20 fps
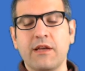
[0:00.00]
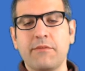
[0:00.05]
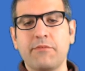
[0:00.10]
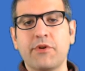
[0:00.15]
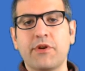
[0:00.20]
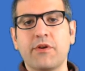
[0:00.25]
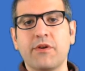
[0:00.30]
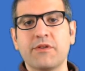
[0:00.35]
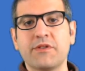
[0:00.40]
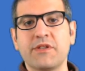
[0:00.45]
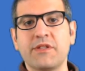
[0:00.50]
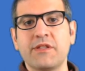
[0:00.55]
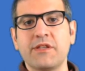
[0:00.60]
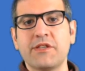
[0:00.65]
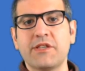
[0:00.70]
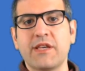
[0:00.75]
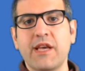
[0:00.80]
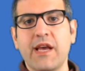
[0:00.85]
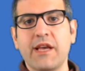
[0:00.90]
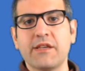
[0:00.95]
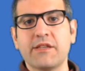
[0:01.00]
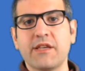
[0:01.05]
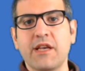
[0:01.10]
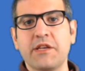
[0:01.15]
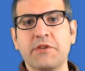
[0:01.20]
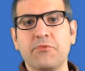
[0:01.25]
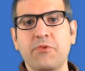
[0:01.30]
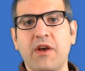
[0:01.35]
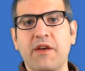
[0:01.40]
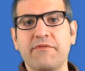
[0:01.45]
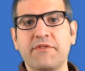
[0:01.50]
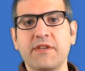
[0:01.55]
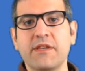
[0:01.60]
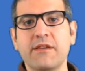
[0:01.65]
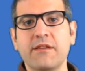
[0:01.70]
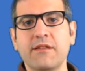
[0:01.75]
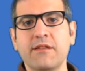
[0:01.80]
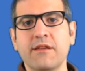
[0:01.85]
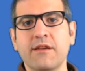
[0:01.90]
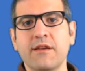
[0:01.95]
because in this case, as we have seen,